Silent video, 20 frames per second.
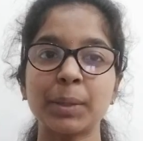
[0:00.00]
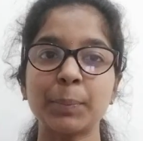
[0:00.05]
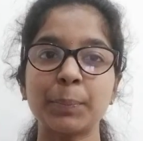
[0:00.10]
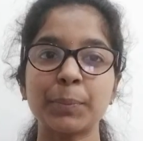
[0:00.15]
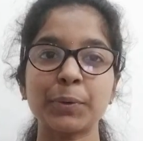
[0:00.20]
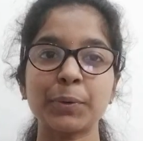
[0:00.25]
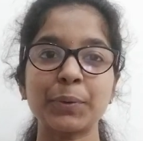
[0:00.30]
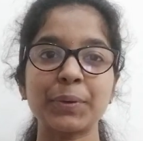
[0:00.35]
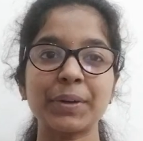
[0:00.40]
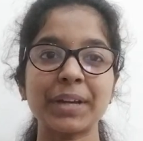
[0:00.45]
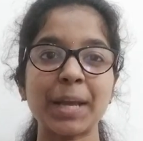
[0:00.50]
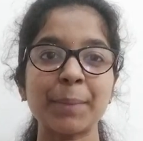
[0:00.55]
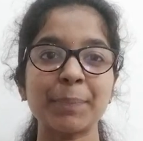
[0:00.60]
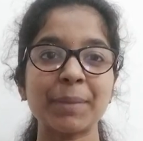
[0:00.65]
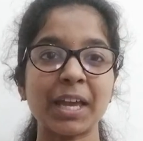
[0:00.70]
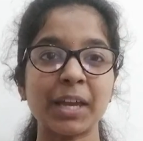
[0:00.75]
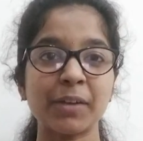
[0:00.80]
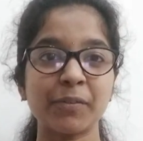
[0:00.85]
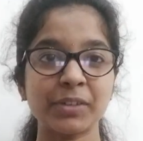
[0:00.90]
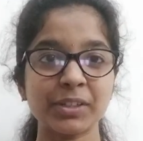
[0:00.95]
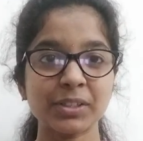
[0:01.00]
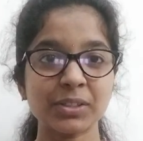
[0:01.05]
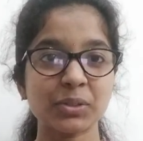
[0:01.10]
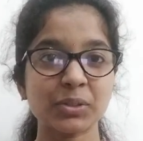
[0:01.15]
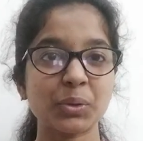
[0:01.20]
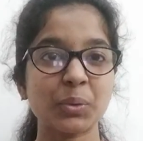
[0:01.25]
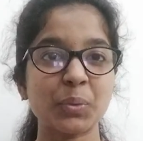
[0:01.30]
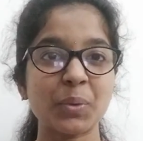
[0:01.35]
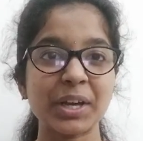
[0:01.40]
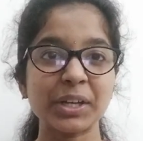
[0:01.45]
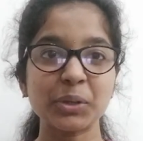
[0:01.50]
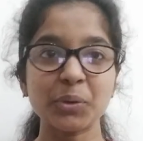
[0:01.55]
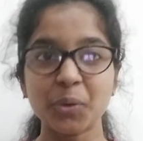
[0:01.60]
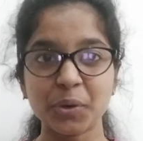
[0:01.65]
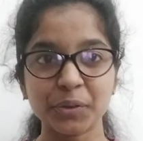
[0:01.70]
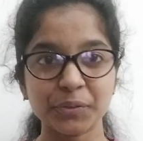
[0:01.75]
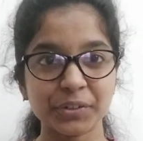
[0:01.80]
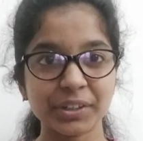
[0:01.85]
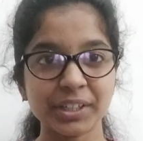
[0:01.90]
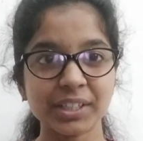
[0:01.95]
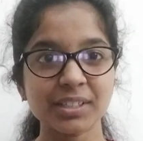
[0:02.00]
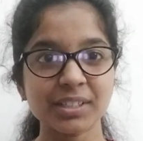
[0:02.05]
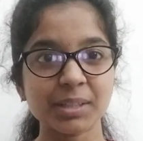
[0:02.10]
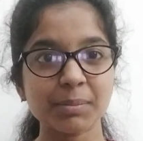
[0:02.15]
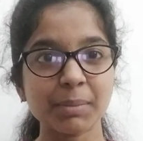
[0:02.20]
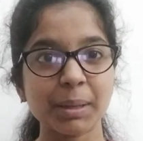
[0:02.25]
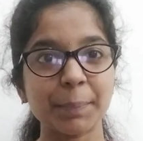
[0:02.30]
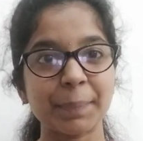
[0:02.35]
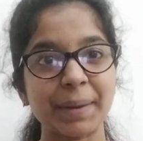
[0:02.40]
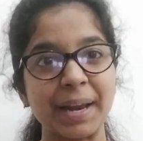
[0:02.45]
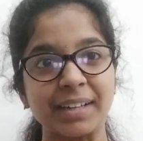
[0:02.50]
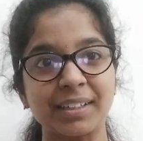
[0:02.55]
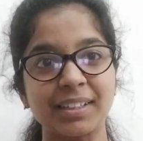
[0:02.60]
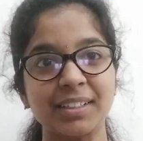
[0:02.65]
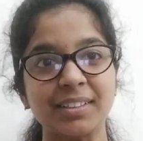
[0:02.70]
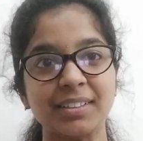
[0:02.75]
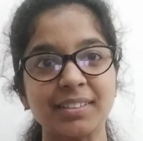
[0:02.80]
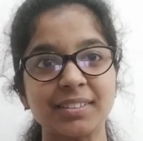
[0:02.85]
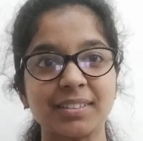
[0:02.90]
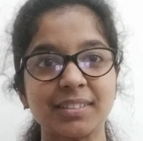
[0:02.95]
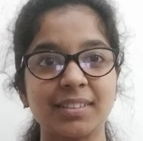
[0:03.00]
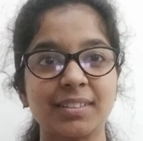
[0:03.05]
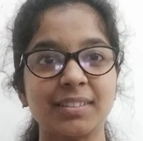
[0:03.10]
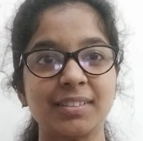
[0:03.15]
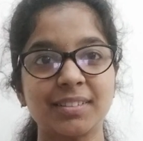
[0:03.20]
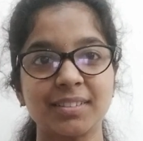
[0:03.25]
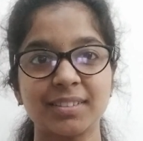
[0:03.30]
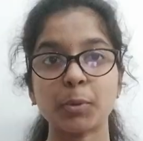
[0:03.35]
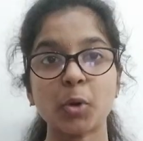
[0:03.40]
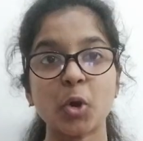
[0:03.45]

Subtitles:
program, I was quite confident in my practical skills.